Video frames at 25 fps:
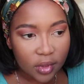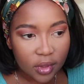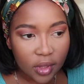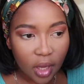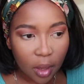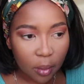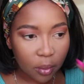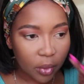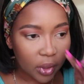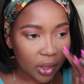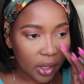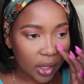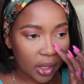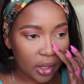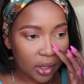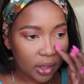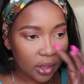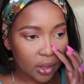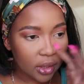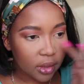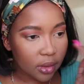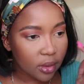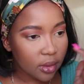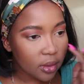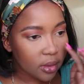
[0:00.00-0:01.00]
I'm gonna let
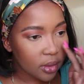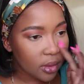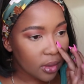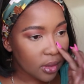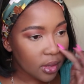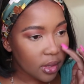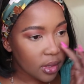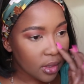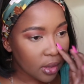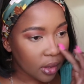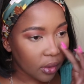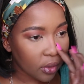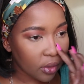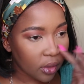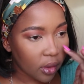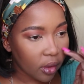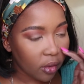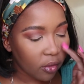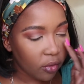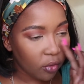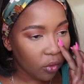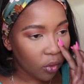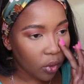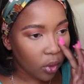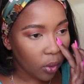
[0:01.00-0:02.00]
it sit
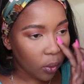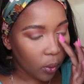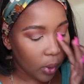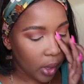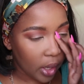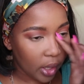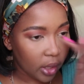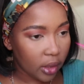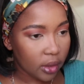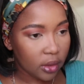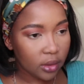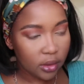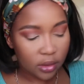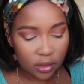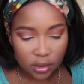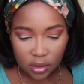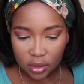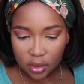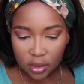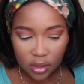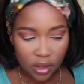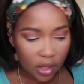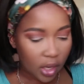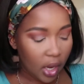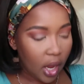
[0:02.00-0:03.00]
there for a while,
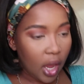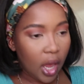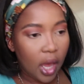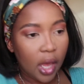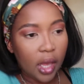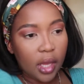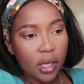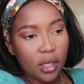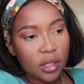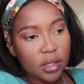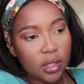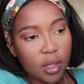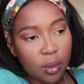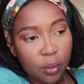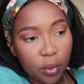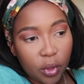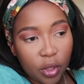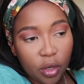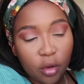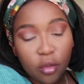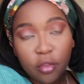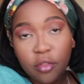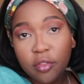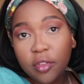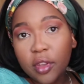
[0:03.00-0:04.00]
and I'm
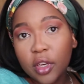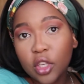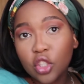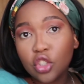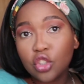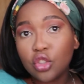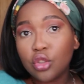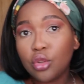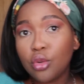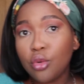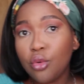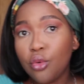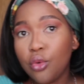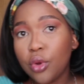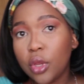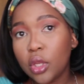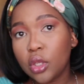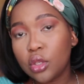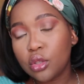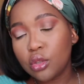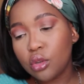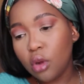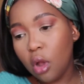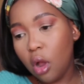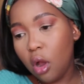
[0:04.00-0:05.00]
gonna finish the
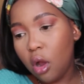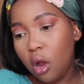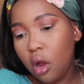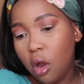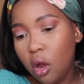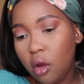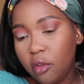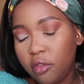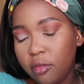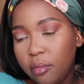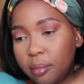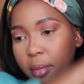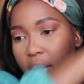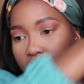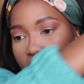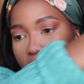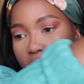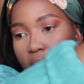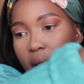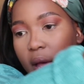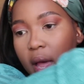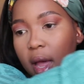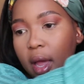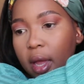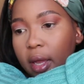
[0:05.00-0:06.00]
rest of my
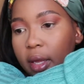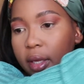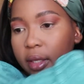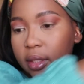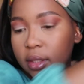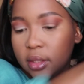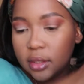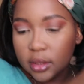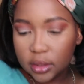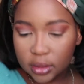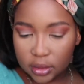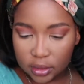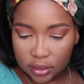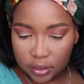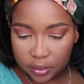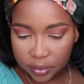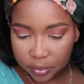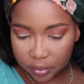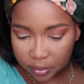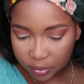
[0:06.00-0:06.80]
eyes.